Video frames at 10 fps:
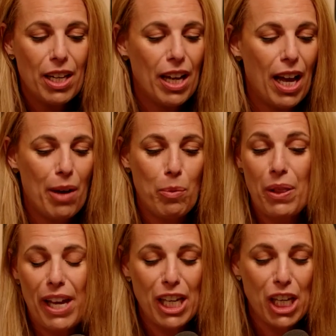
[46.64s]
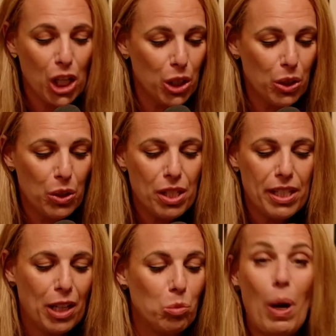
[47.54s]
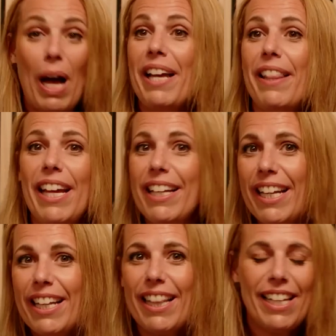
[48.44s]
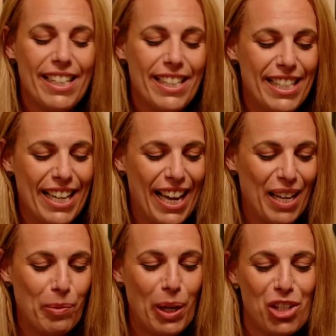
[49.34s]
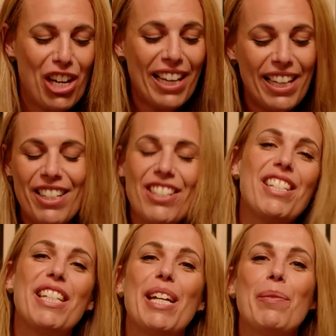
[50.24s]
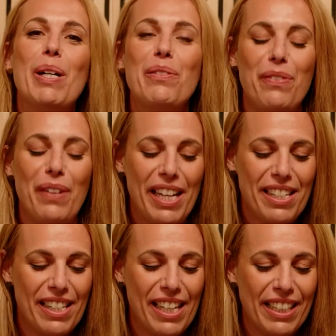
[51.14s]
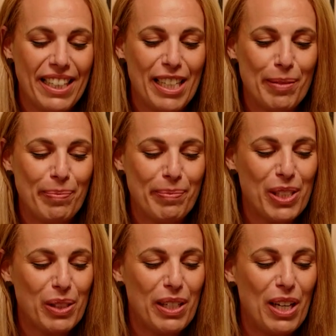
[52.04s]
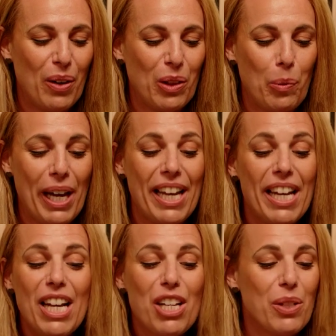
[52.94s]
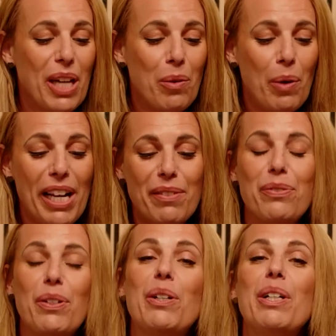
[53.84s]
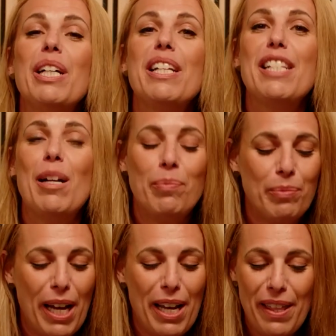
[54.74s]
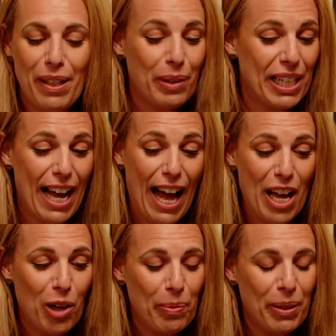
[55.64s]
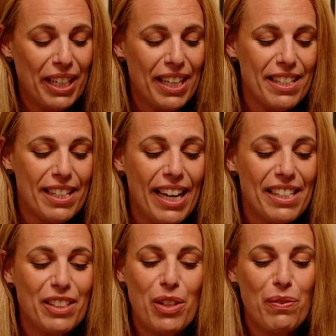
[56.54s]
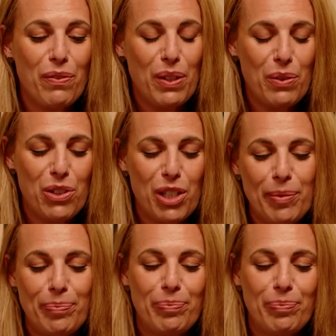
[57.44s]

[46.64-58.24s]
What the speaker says: what they used and why they did this and what challenges they were facing so along the way. So get ready for some, I think, really eye-opening insights into the future